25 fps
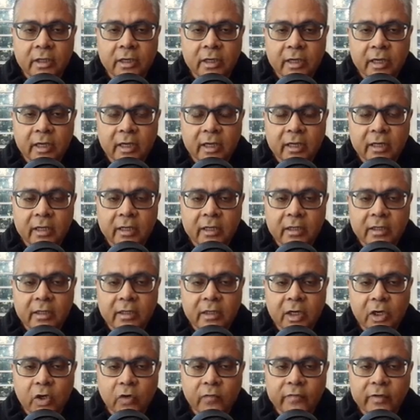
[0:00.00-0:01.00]
and
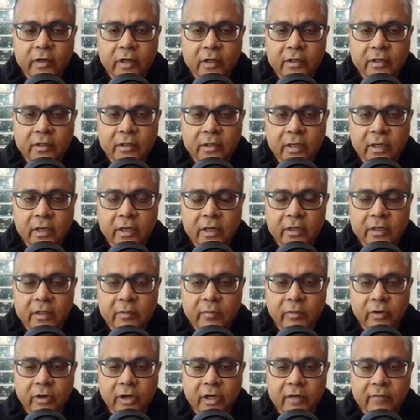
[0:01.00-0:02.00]
now we are at the
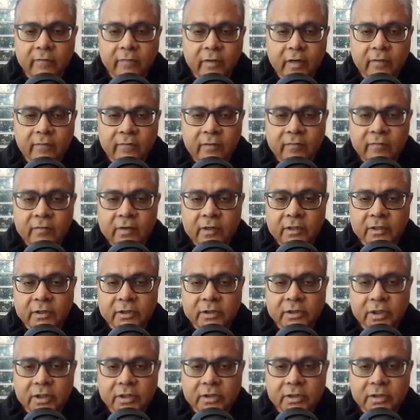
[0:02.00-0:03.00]
point where we will
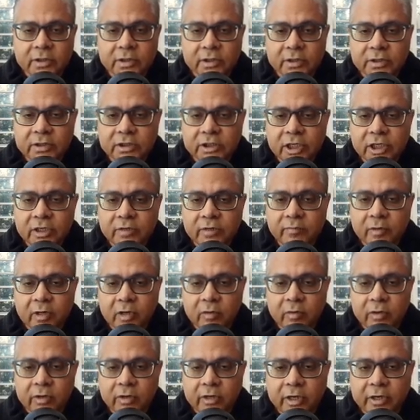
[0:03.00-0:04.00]
discuss the jet
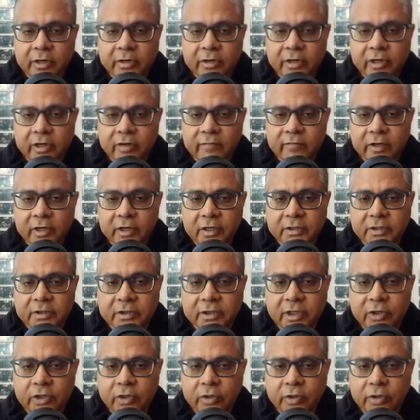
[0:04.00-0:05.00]
powered aircraft and its
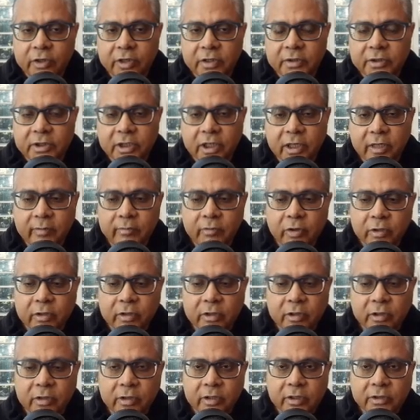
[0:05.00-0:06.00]
endurance. I am
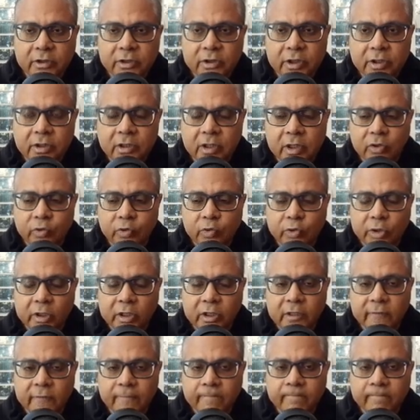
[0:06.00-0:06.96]
Dr. Ranjan Ganguly.